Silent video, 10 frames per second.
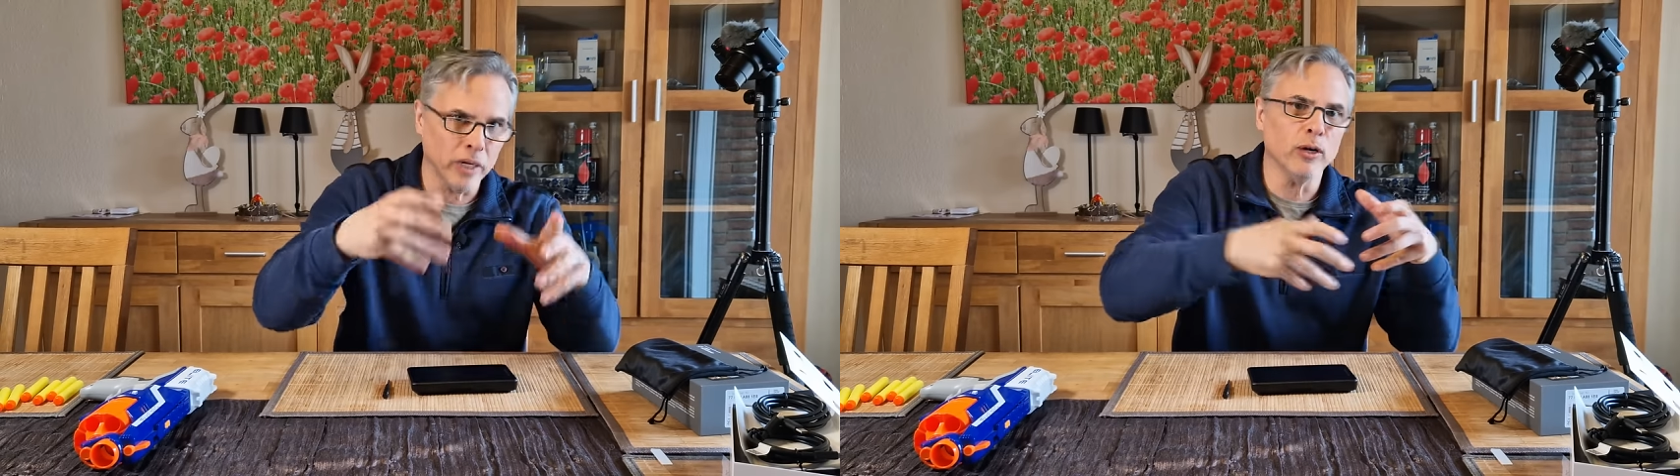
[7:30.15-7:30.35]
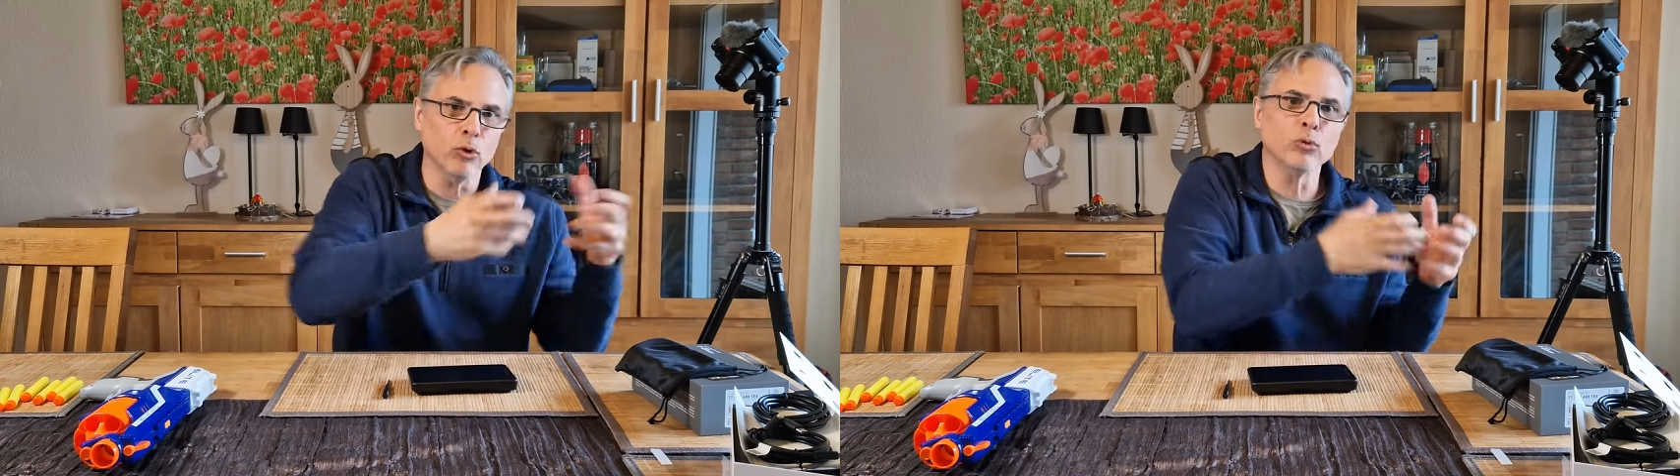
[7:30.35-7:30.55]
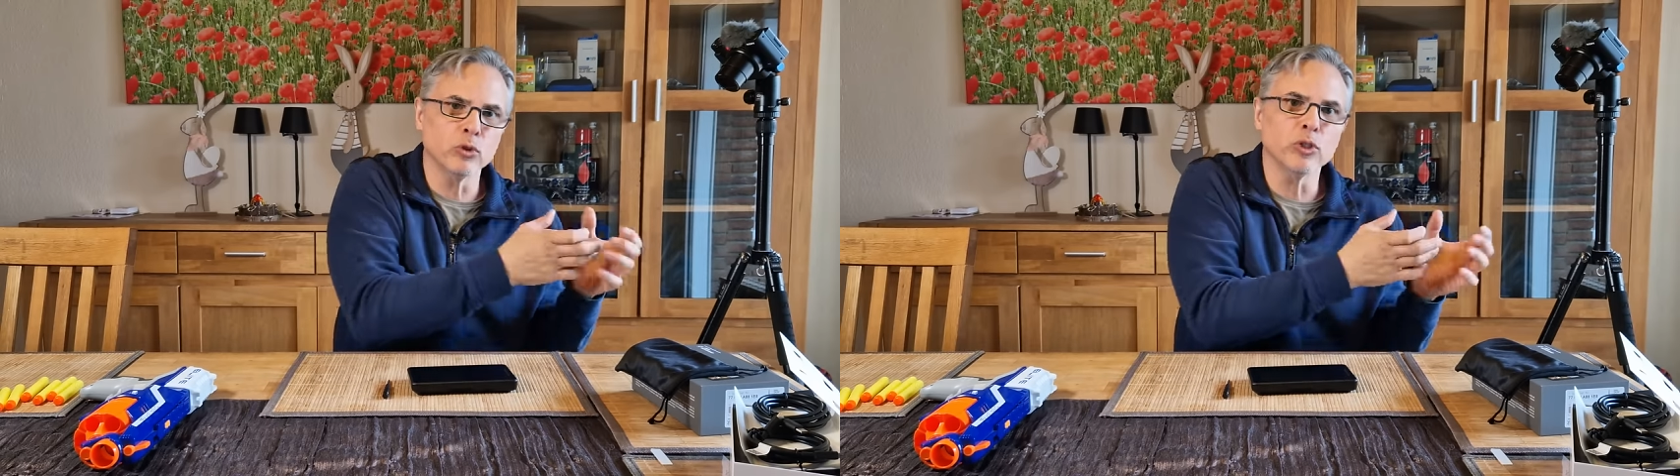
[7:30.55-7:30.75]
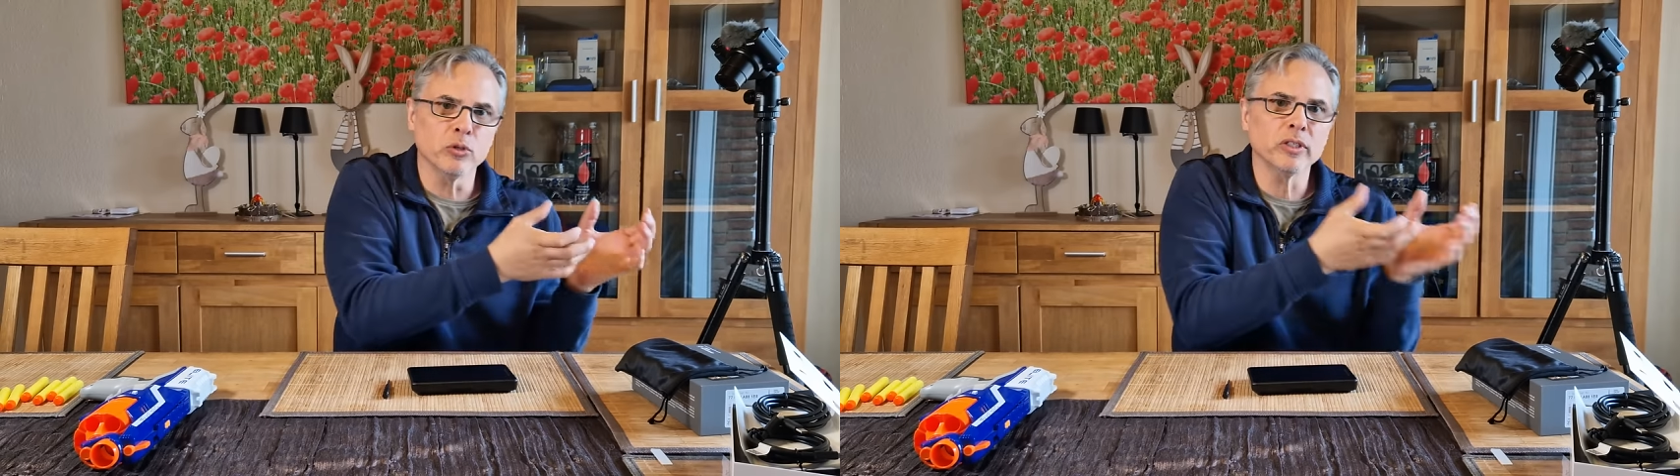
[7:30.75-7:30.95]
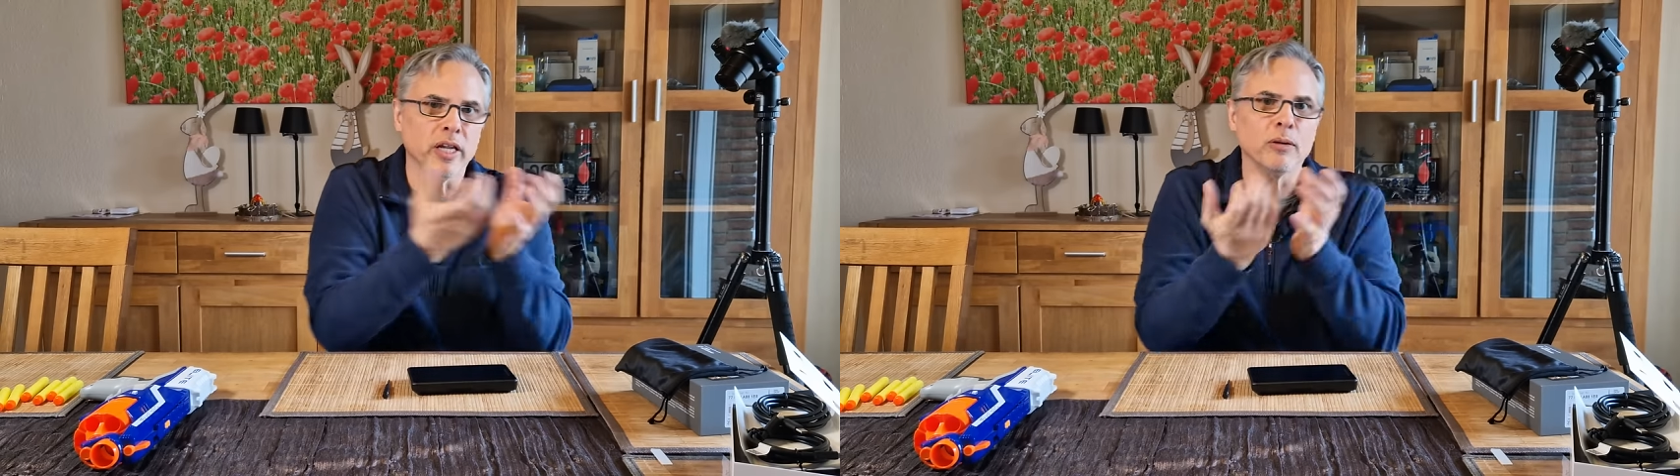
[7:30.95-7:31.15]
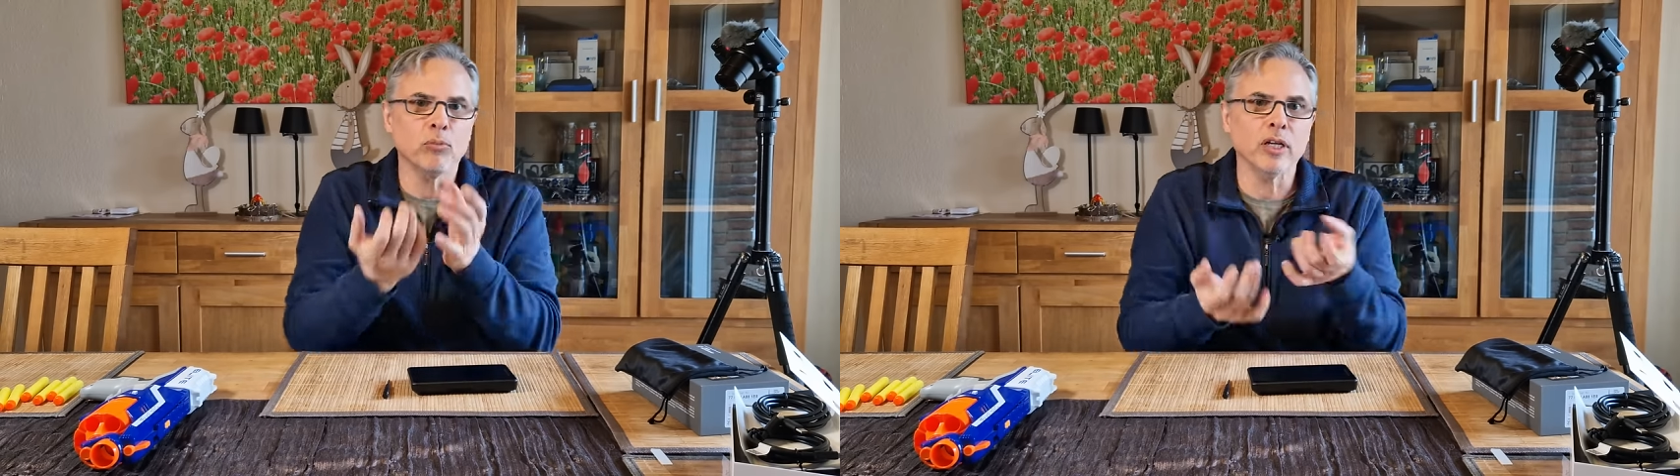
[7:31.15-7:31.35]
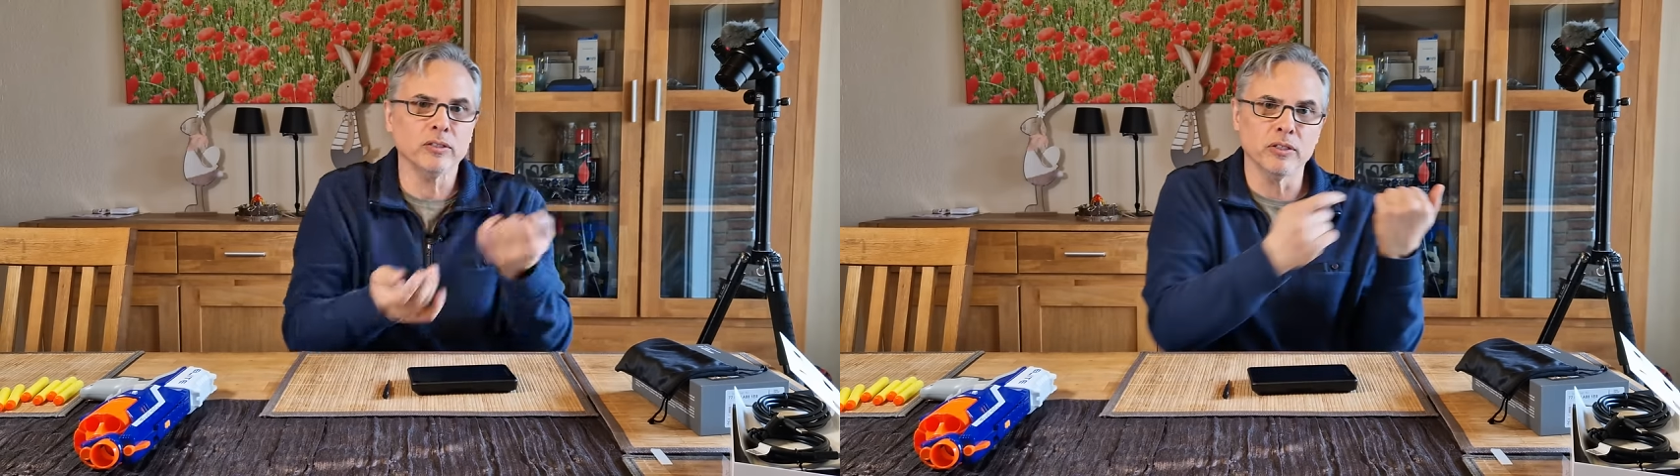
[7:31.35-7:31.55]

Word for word: my old unit that I brought